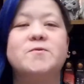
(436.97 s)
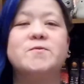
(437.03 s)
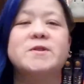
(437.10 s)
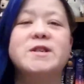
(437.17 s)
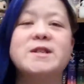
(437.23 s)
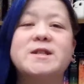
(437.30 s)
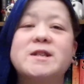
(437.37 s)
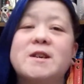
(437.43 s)
to
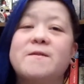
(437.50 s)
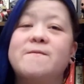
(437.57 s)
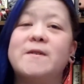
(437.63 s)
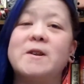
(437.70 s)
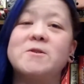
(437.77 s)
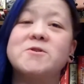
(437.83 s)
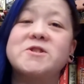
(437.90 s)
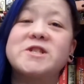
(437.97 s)
read The
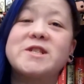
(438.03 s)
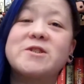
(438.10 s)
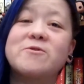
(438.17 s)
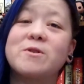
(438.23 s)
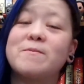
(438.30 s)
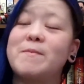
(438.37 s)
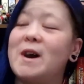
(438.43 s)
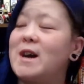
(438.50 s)
Inventor's
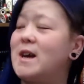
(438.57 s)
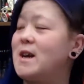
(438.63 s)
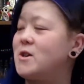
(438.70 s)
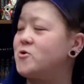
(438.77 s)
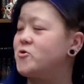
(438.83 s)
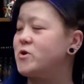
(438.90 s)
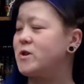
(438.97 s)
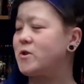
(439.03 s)
Secret by
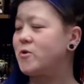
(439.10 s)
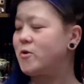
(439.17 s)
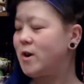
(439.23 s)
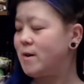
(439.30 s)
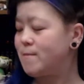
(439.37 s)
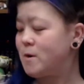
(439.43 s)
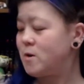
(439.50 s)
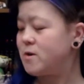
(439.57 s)
Andrea
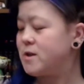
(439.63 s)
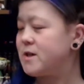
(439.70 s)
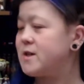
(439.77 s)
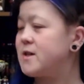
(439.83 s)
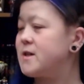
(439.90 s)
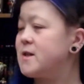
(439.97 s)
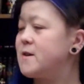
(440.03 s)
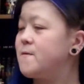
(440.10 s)
Kramer.
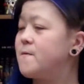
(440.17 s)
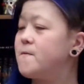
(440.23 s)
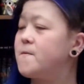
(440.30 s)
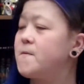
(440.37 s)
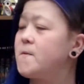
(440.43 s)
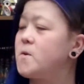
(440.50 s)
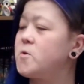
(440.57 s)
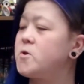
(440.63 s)
This is the
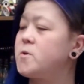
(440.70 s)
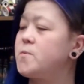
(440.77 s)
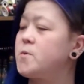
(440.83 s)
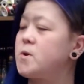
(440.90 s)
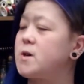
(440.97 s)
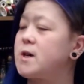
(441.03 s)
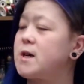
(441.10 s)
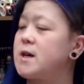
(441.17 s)
first
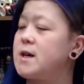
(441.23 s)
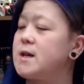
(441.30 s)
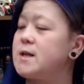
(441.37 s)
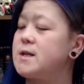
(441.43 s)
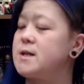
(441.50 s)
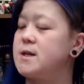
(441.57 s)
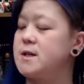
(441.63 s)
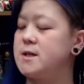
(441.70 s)
book
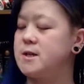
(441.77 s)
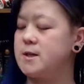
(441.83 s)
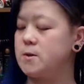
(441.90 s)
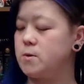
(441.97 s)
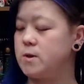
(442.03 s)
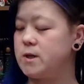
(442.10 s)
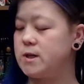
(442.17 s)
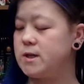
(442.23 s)
in the
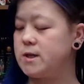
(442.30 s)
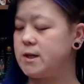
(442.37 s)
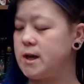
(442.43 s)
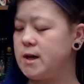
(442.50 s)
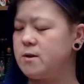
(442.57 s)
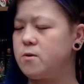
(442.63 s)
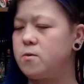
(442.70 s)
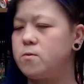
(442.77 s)
series.
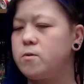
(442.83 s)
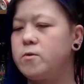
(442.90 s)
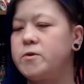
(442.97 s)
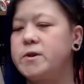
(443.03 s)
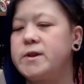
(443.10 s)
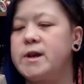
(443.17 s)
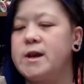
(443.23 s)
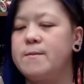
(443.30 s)
I don't know
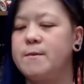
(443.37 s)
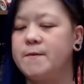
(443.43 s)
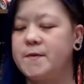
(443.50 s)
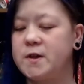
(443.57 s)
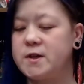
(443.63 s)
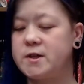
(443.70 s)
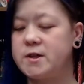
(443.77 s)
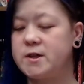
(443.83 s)
the name
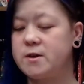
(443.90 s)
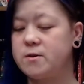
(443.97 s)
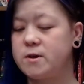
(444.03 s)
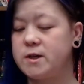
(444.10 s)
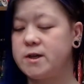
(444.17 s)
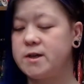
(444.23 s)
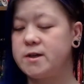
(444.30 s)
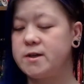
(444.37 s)
of this
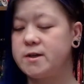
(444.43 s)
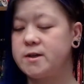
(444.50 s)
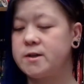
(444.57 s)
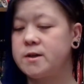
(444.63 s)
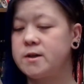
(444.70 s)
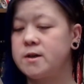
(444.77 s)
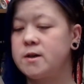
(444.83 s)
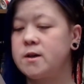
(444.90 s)

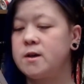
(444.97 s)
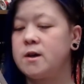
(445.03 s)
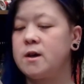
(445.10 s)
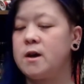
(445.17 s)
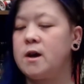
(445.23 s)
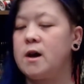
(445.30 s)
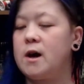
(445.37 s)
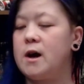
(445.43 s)
series,
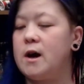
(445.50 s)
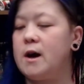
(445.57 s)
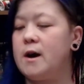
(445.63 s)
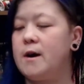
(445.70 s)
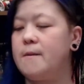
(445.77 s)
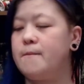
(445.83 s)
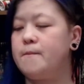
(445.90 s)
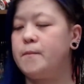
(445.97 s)

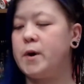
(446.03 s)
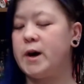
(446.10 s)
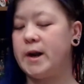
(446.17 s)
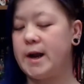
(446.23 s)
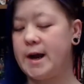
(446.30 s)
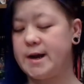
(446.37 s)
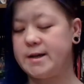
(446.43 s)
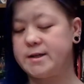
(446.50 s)

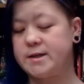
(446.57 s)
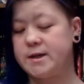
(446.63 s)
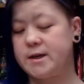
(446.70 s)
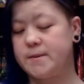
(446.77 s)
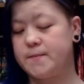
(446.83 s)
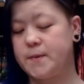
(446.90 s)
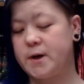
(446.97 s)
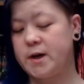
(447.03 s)
but I
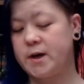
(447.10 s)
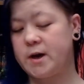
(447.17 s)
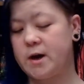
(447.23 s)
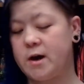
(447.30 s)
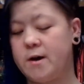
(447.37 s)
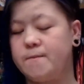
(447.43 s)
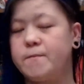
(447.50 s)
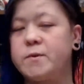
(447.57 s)
did pick
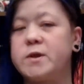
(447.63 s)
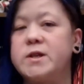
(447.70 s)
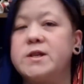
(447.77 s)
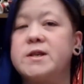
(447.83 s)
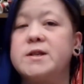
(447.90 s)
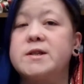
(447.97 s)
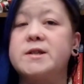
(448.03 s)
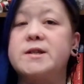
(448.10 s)
up
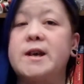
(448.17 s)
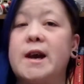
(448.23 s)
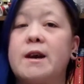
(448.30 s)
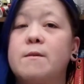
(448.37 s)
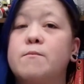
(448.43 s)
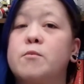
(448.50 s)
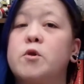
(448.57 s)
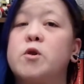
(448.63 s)
the
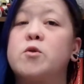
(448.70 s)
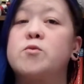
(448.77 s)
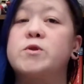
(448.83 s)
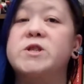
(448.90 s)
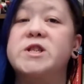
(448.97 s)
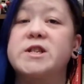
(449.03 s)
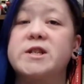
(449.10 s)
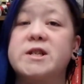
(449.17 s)
second book,
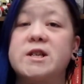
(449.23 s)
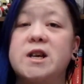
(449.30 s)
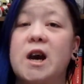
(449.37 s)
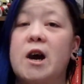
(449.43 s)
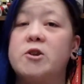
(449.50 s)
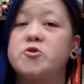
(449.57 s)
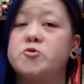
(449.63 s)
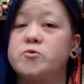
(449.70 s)
which is The
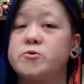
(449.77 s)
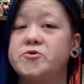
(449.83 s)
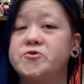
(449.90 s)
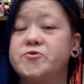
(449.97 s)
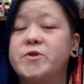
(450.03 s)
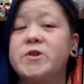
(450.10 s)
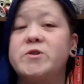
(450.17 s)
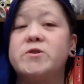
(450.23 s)

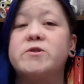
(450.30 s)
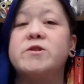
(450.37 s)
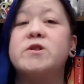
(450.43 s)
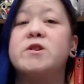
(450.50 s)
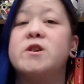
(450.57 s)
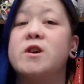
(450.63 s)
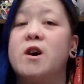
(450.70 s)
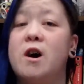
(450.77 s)
Conjurer's Riddle,
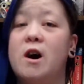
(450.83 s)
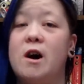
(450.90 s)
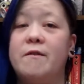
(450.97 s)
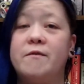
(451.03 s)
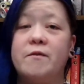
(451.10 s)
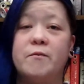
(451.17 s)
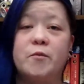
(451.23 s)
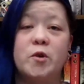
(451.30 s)

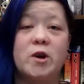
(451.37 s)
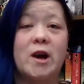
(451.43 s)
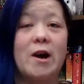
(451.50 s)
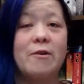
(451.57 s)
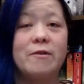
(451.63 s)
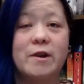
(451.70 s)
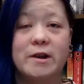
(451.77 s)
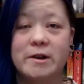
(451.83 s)
off of Book
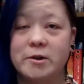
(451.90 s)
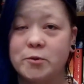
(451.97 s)
Outlet